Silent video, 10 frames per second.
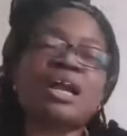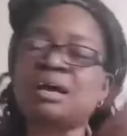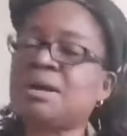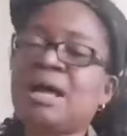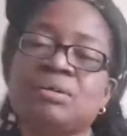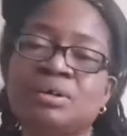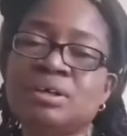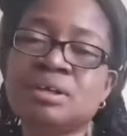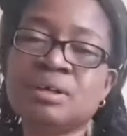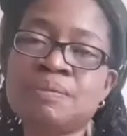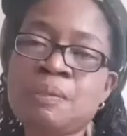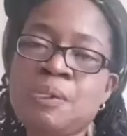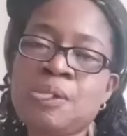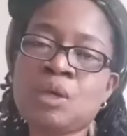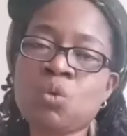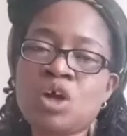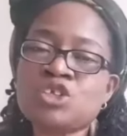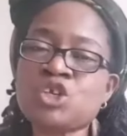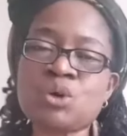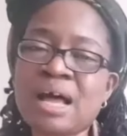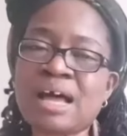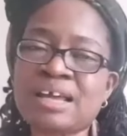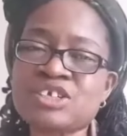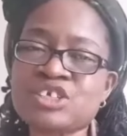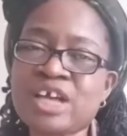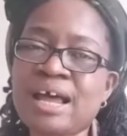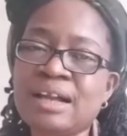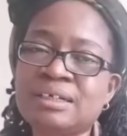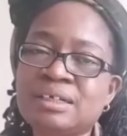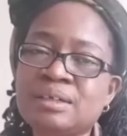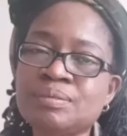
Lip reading: around once you are his child.